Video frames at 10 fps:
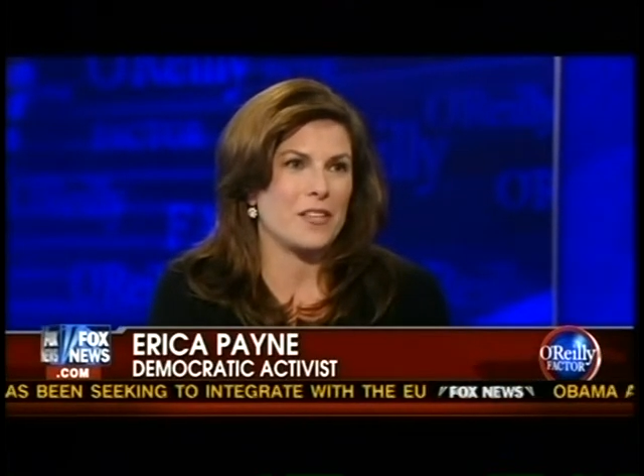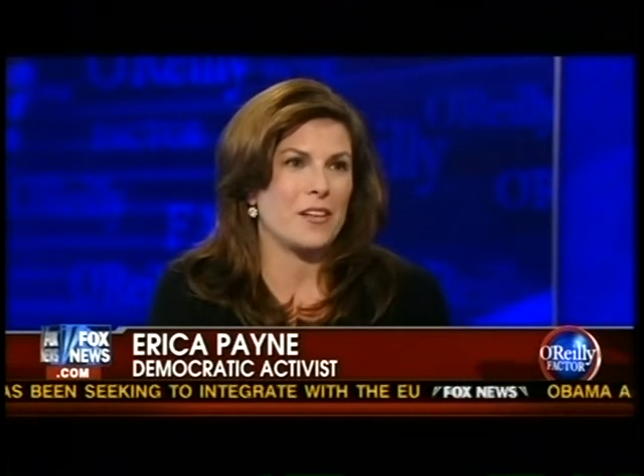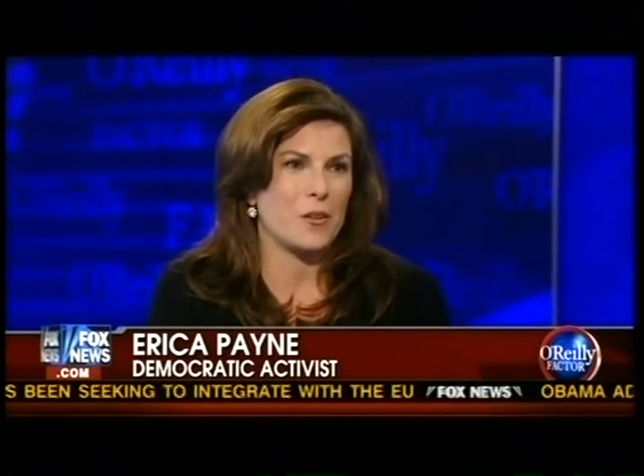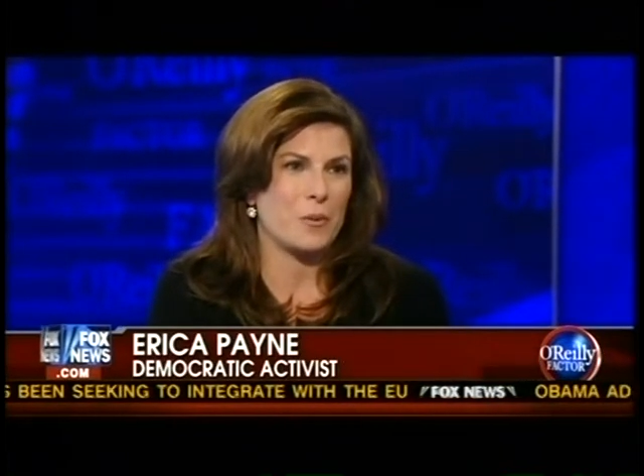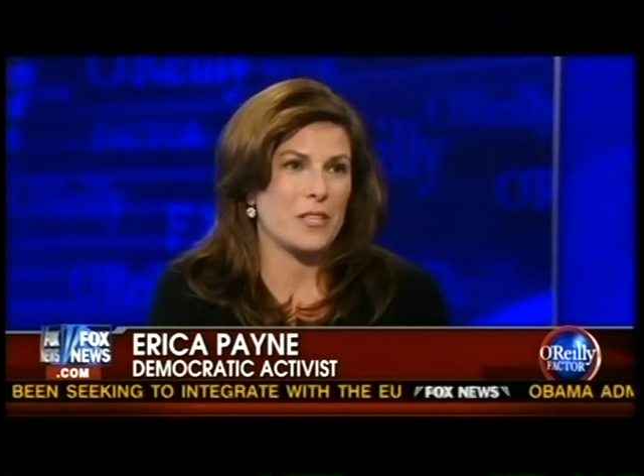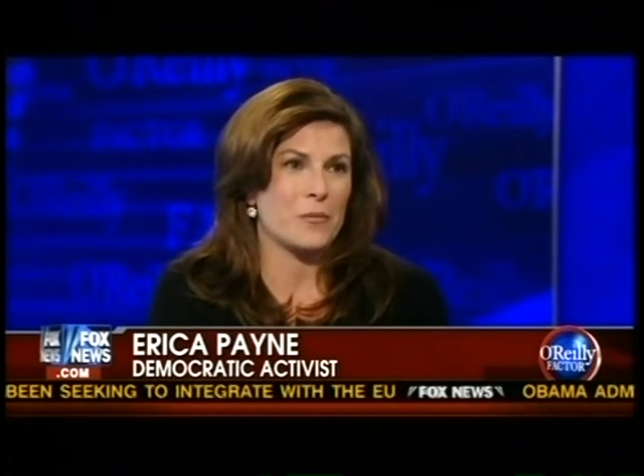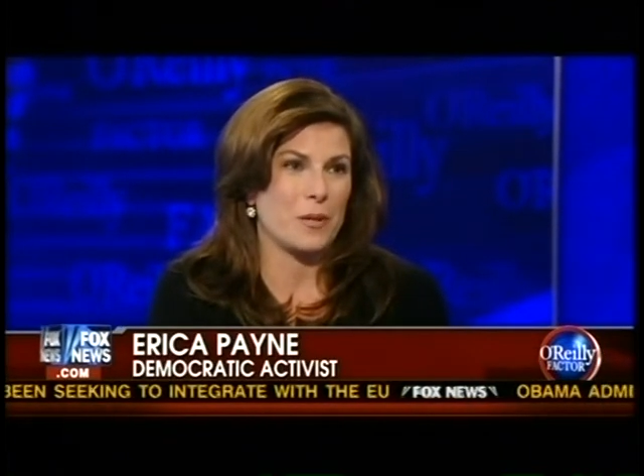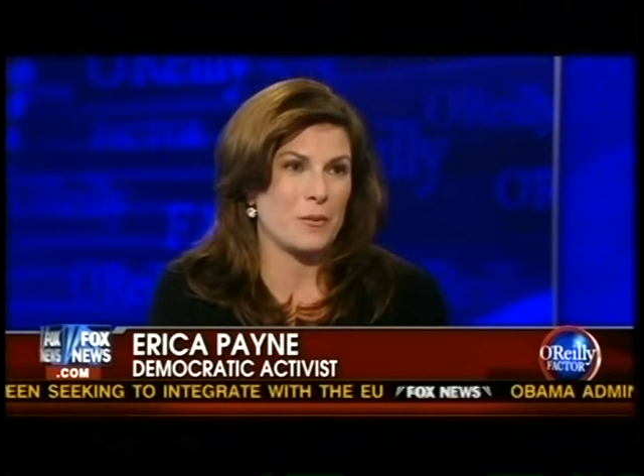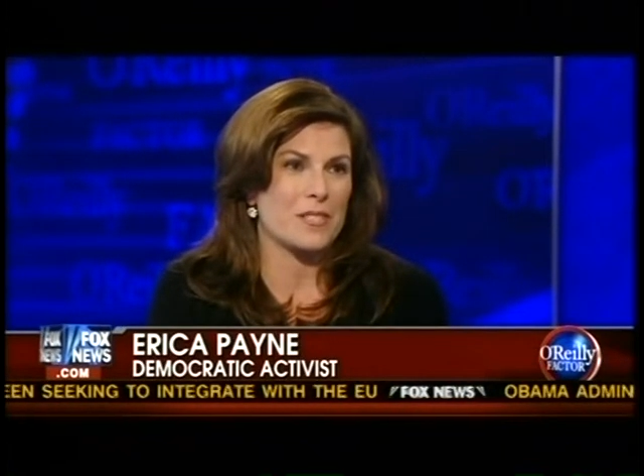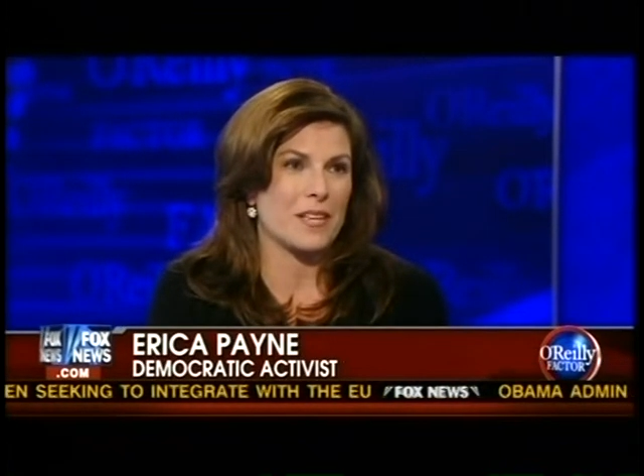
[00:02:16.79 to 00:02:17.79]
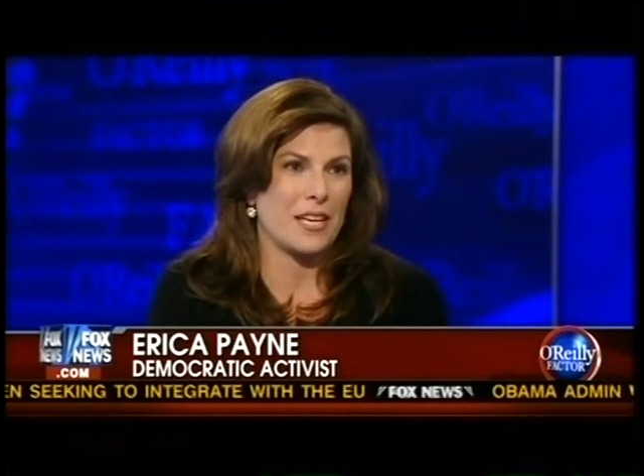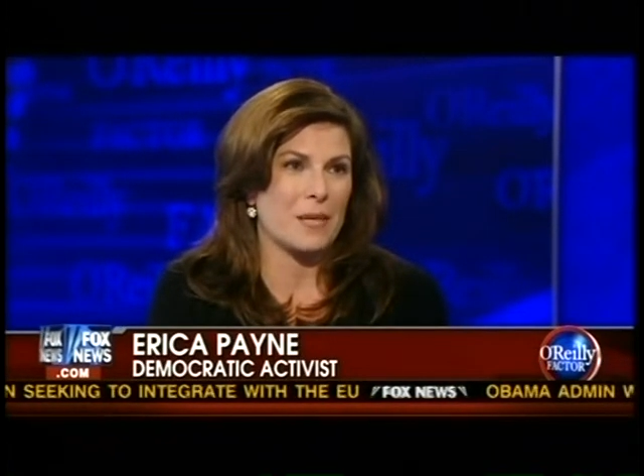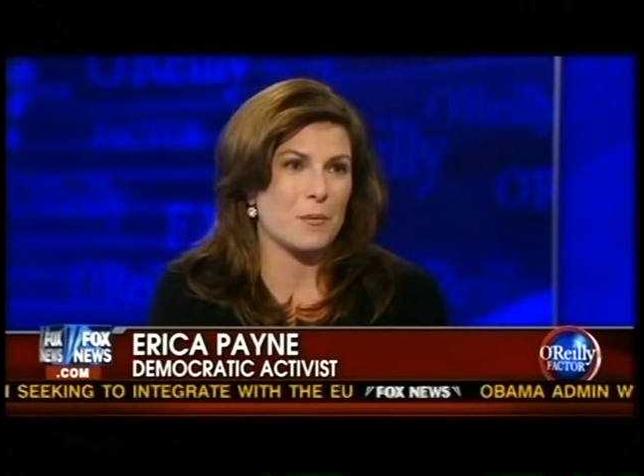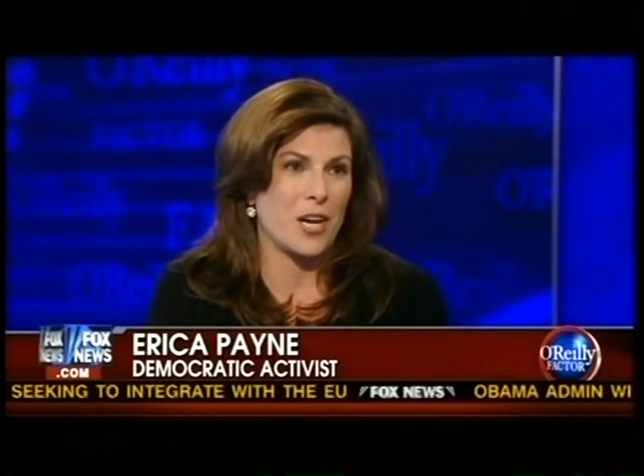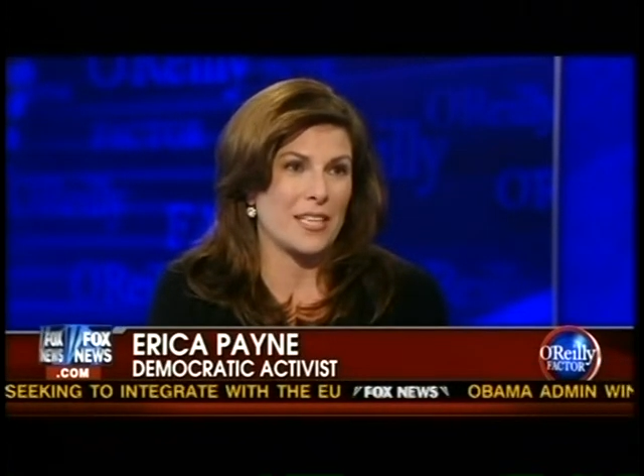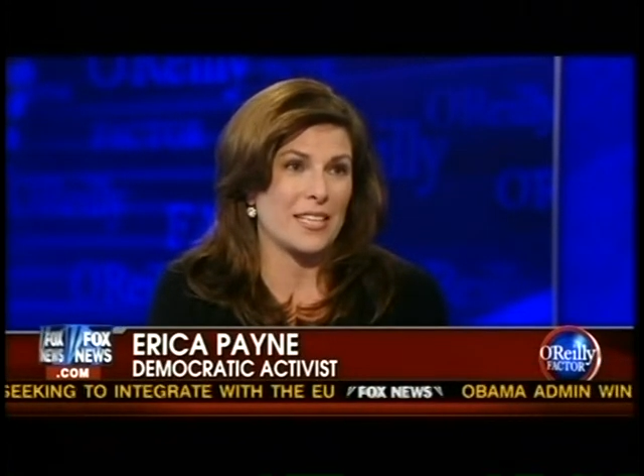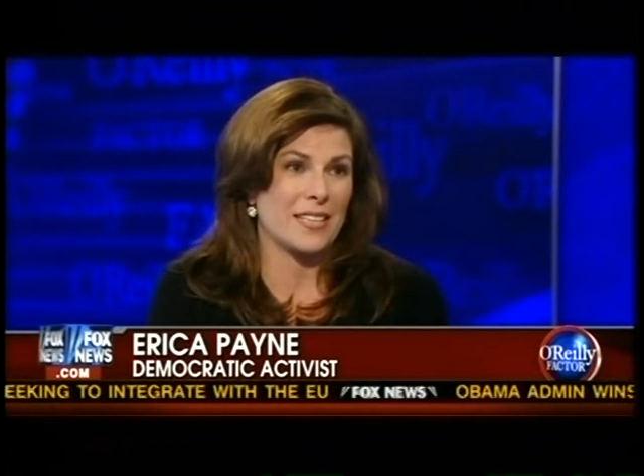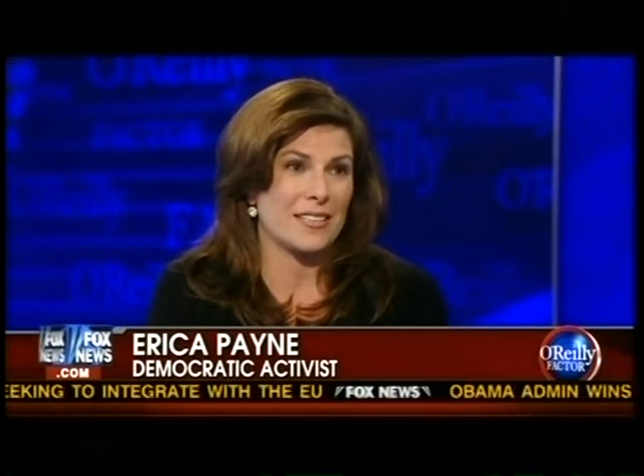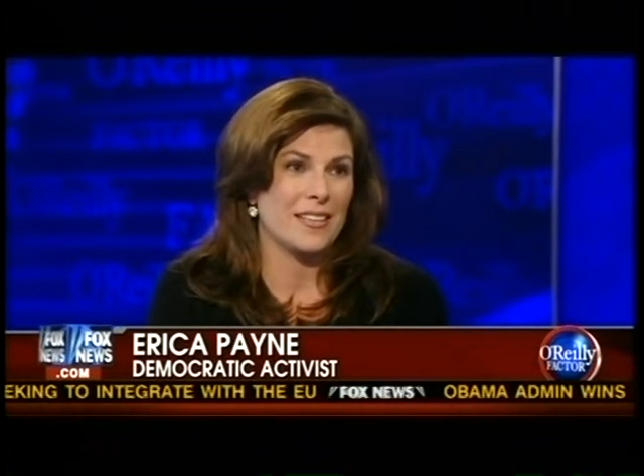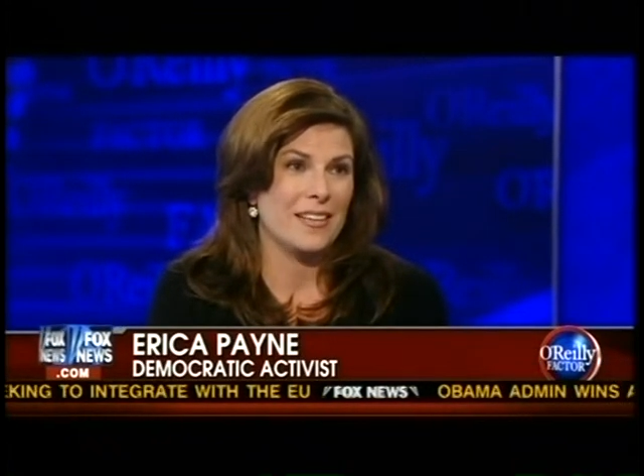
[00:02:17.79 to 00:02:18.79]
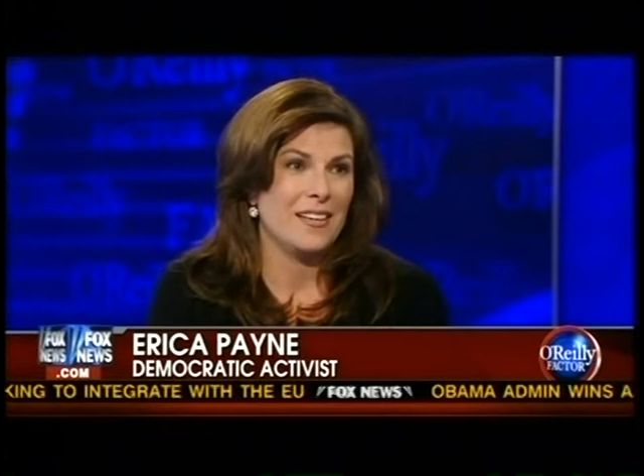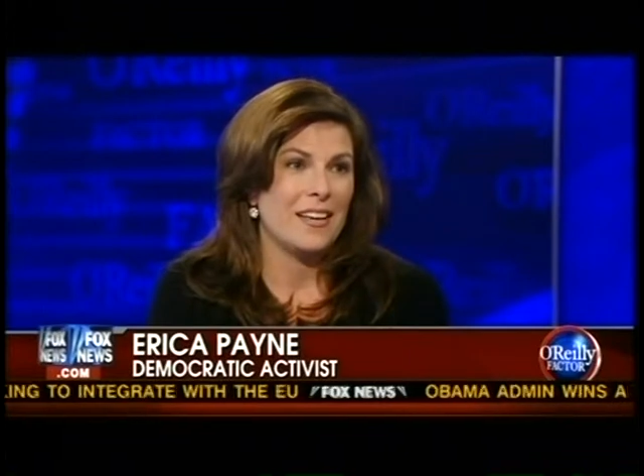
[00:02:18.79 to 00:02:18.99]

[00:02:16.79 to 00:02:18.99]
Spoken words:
you didn't know which one was going to get pregnant.